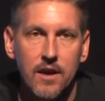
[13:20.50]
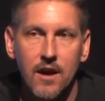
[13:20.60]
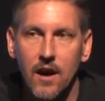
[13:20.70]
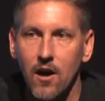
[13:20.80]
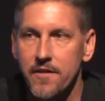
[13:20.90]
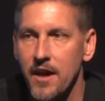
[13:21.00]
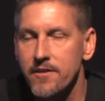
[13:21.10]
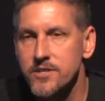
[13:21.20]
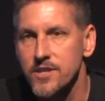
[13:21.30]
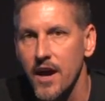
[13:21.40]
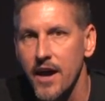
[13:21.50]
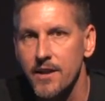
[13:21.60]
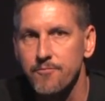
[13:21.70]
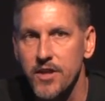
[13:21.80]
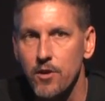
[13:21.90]
On the other side,
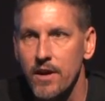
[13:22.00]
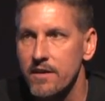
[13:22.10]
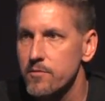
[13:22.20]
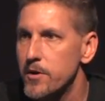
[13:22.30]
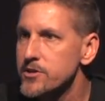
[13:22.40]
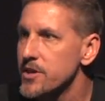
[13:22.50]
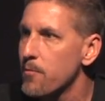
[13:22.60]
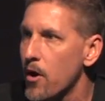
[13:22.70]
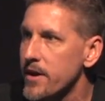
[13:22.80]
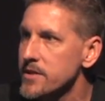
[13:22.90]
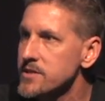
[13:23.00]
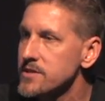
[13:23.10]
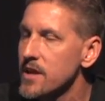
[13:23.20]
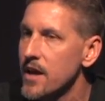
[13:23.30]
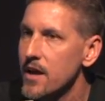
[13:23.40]
you have emerging
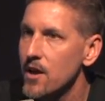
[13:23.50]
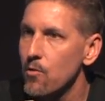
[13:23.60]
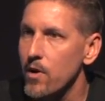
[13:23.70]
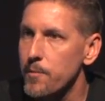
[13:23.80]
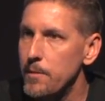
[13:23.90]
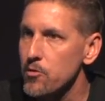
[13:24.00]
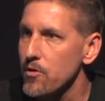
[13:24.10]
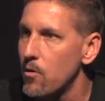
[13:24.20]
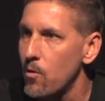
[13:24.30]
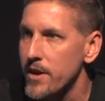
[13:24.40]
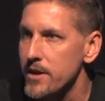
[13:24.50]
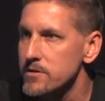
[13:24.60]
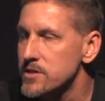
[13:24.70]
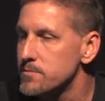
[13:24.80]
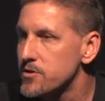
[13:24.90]
markets where people don't want to
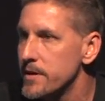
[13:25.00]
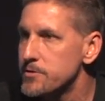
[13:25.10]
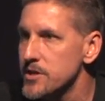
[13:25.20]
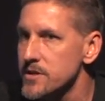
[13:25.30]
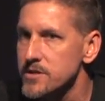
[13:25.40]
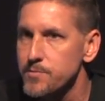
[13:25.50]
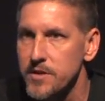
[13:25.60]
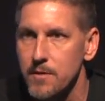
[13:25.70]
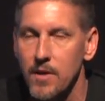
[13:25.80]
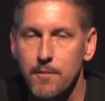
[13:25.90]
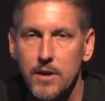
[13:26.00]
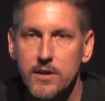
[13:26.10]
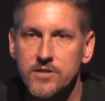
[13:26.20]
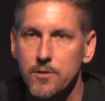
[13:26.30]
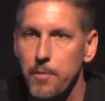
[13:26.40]
use subscriptions, but they might be
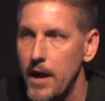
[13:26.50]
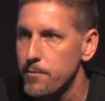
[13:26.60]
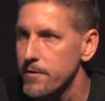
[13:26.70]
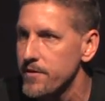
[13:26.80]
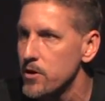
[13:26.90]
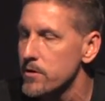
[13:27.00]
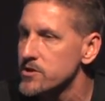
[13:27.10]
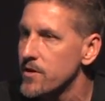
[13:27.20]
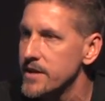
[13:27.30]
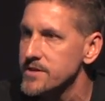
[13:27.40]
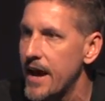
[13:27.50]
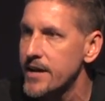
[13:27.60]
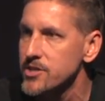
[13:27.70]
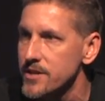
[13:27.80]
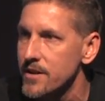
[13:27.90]
using pay-per-view or
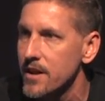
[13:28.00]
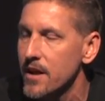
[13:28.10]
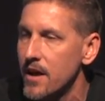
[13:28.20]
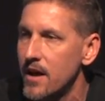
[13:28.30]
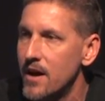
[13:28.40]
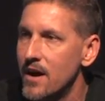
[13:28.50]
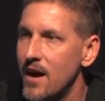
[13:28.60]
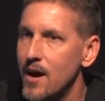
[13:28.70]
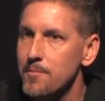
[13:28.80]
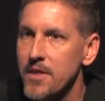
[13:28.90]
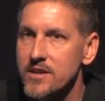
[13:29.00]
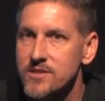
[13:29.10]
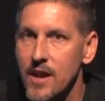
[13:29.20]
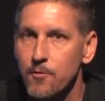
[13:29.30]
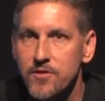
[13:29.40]
transaction.
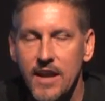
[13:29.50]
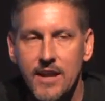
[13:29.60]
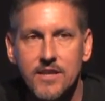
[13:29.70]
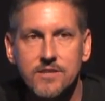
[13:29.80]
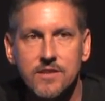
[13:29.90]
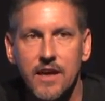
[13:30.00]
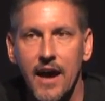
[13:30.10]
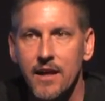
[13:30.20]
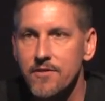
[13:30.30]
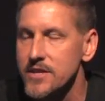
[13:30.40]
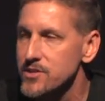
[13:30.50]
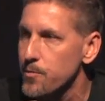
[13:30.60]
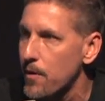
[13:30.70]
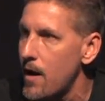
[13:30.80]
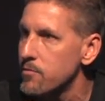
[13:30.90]
Simultaneous to that is the
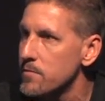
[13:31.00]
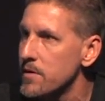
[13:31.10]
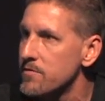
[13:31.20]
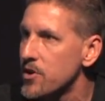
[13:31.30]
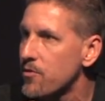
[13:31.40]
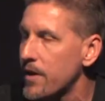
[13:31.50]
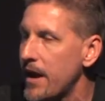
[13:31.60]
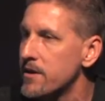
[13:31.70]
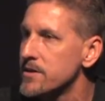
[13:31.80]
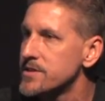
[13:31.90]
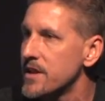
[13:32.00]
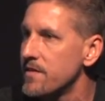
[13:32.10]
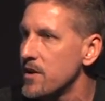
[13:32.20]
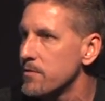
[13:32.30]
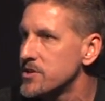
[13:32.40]
problem of the creators and
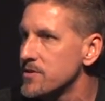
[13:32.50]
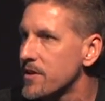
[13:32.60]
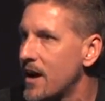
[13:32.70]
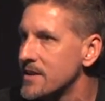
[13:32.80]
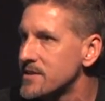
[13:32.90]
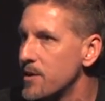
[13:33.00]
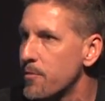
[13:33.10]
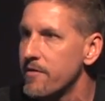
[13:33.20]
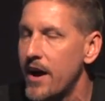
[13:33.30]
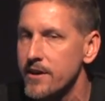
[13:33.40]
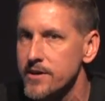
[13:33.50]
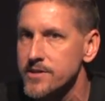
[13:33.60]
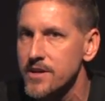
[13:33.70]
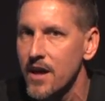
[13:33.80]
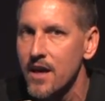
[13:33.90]
the original content
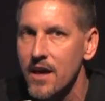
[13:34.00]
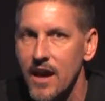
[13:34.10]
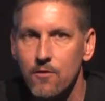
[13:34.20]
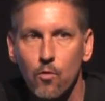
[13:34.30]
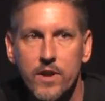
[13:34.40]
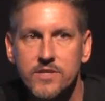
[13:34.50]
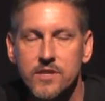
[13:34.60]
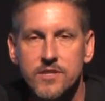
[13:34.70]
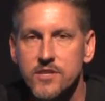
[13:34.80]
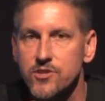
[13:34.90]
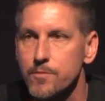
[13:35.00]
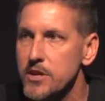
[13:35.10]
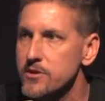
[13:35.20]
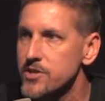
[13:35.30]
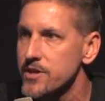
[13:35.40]
providers. And what is the
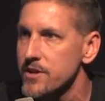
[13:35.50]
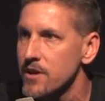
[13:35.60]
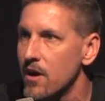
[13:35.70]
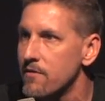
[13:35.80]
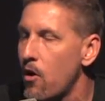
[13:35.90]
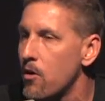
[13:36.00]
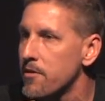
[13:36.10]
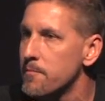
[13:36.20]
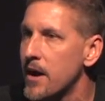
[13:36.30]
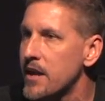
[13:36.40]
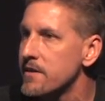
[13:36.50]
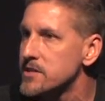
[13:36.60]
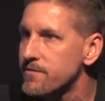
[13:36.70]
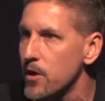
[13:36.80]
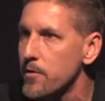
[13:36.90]
distribution of all the money
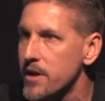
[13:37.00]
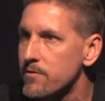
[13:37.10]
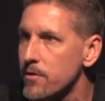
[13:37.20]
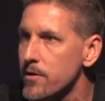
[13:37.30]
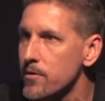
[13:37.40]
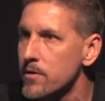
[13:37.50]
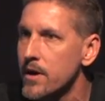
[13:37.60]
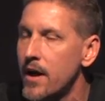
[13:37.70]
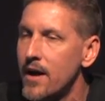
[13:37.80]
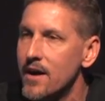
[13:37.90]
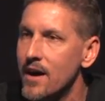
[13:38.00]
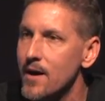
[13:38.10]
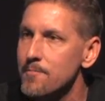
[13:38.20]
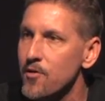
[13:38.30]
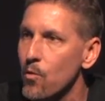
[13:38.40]
that's flowing through?
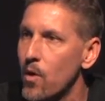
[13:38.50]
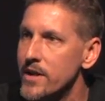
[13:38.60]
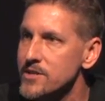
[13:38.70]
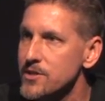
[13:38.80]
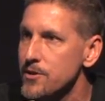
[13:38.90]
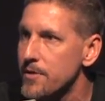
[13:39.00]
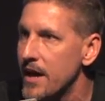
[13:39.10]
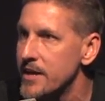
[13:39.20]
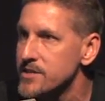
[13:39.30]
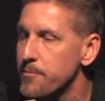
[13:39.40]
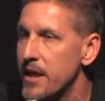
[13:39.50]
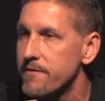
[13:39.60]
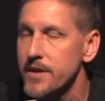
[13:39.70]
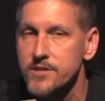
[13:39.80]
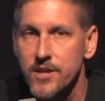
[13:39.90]
What do you get as a
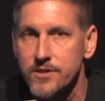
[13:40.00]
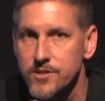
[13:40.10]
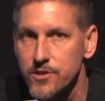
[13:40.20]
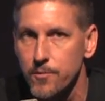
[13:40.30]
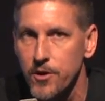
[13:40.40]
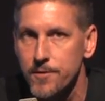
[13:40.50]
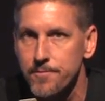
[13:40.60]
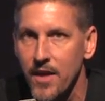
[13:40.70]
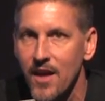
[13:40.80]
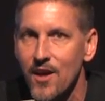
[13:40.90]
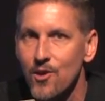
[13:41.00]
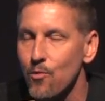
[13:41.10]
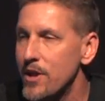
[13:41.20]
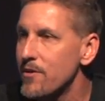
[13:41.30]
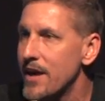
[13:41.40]
benefit as a consumer?
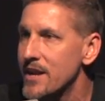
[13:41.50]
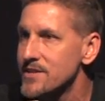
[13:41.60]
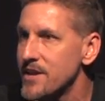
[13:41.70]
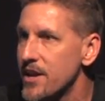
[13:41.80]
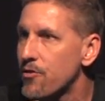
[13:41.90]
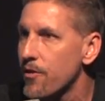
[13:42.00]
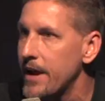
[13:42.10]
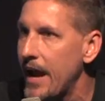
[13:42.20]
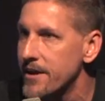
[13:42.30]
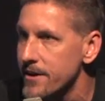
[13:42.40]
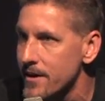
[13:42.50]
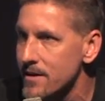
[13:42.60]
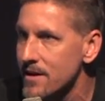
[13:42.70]
What do you get as a creator?